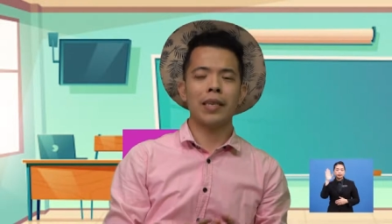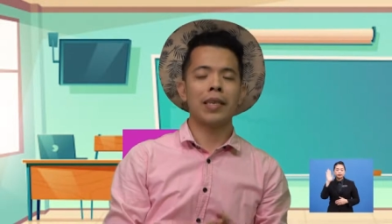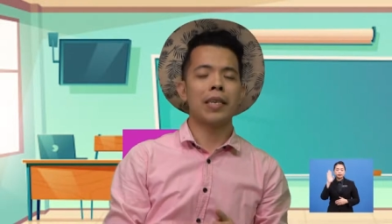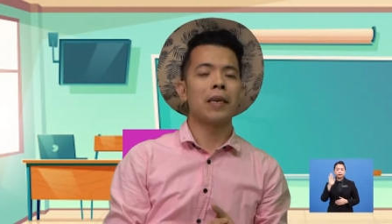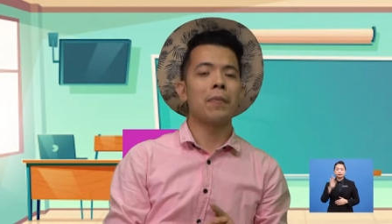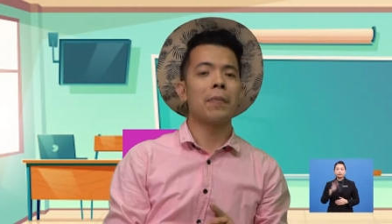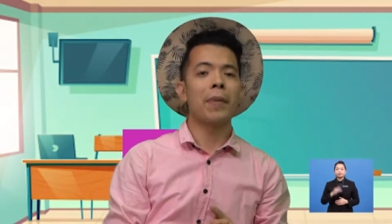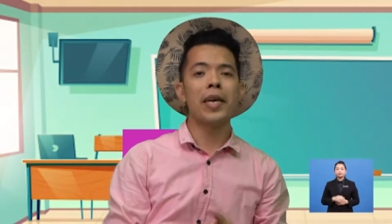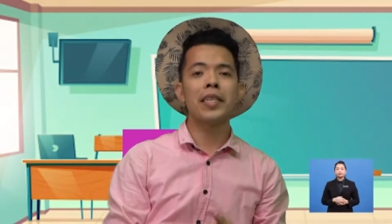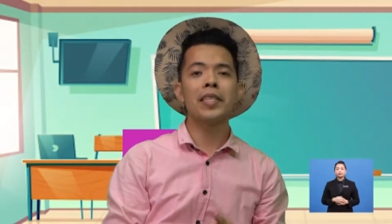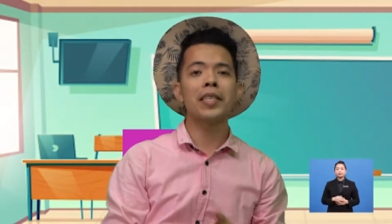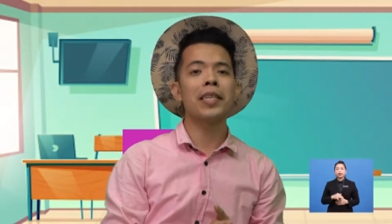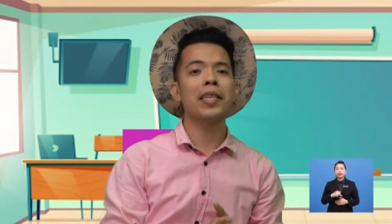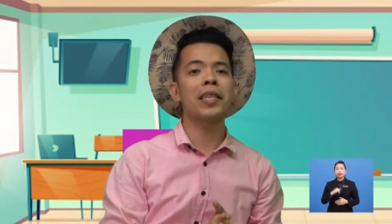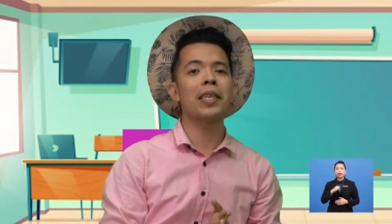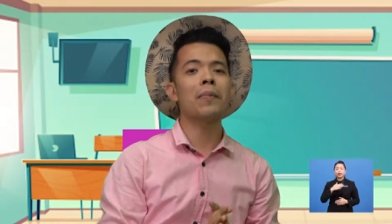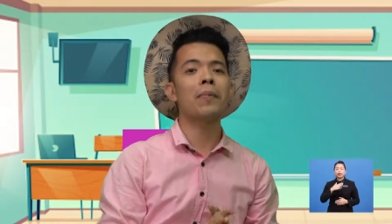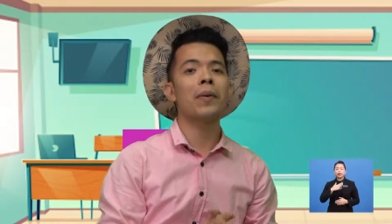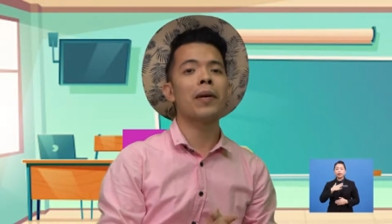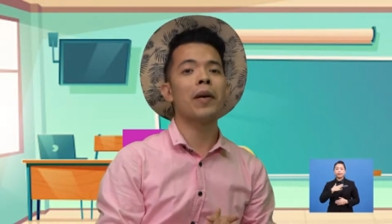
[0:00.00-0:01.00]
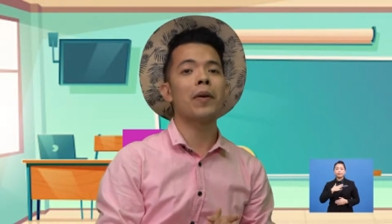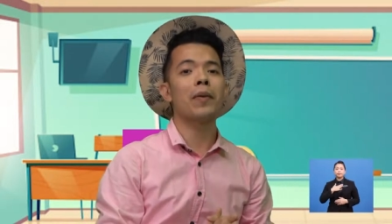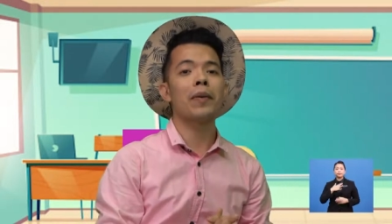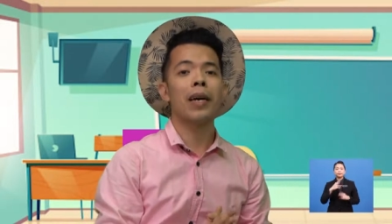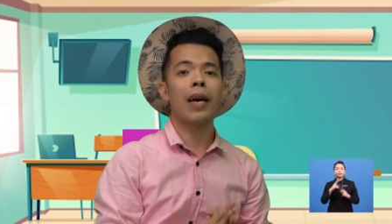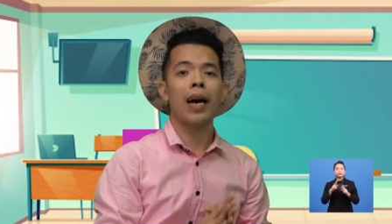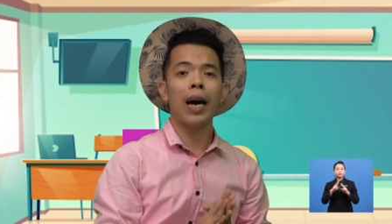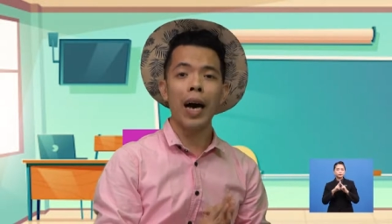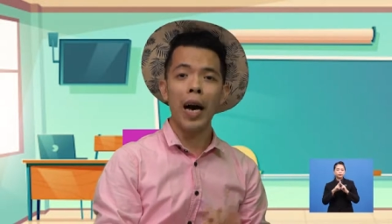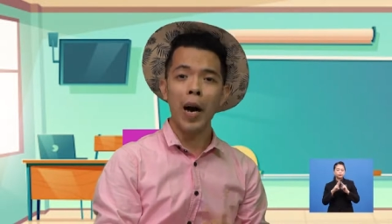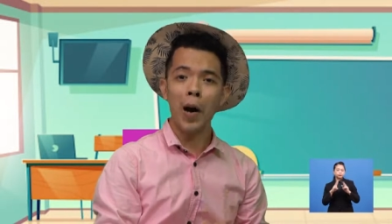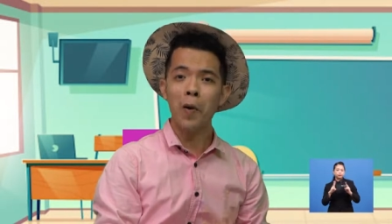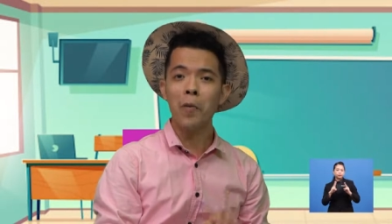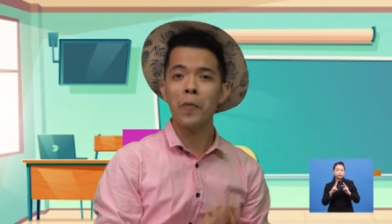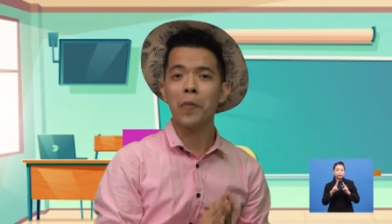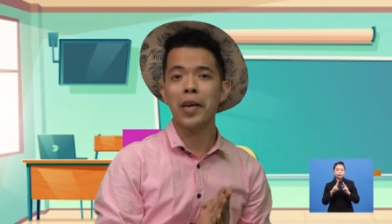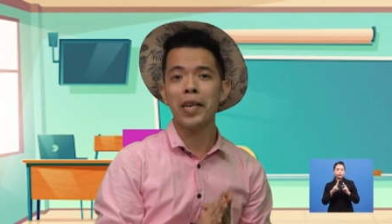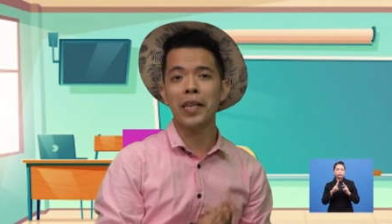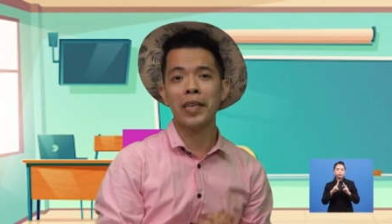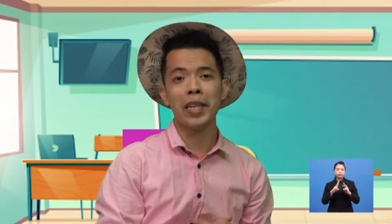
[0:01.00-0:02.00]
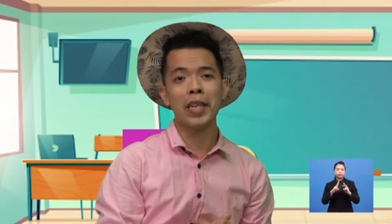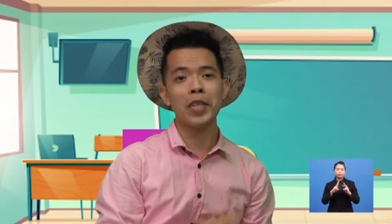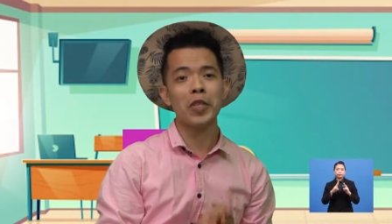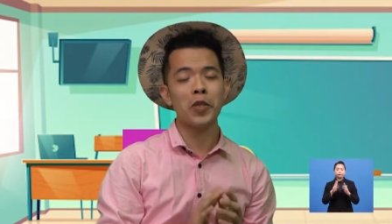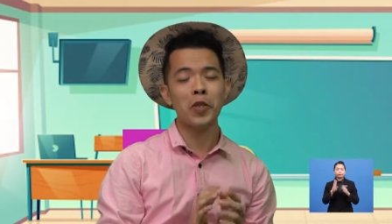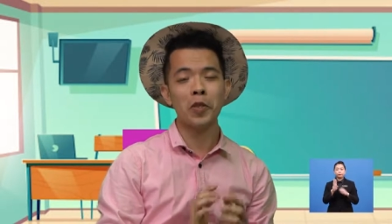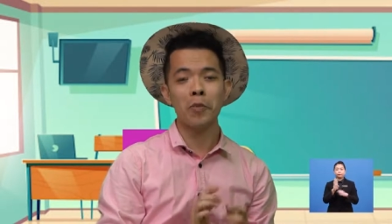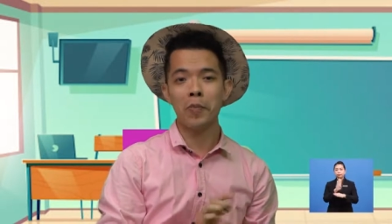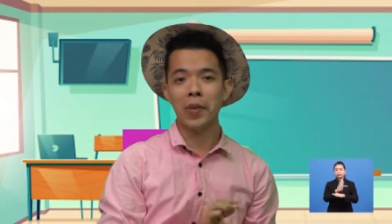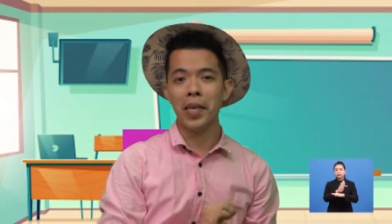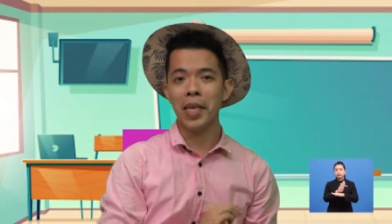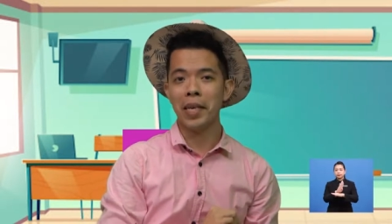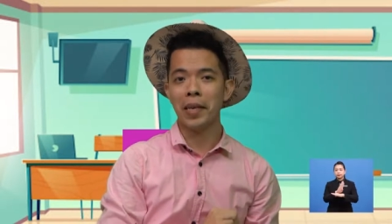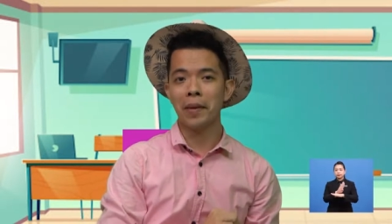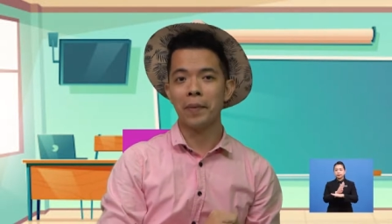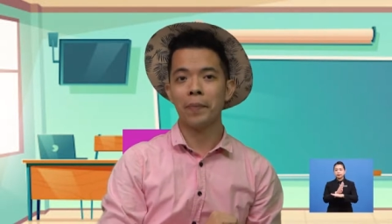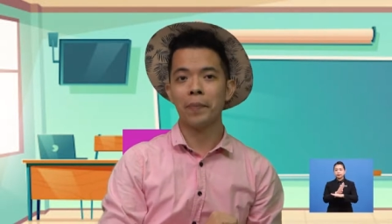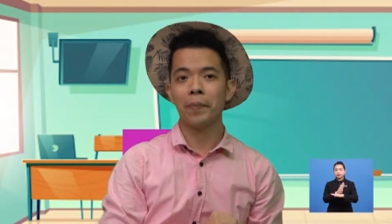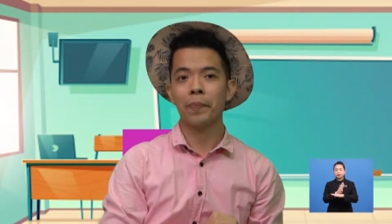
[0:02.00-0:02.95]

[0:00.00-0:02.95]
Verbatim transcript: imagining about how my day should be.